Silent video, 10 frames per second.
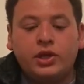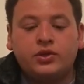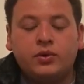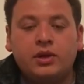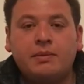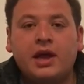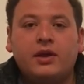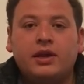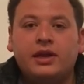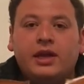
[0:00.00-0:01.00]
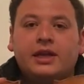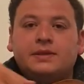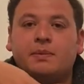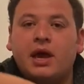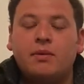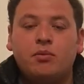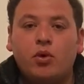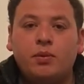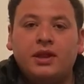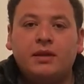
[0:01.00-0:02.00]
tune the violin is by
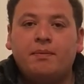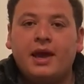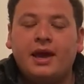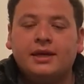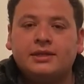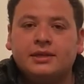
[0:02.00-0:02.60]
moving the pegs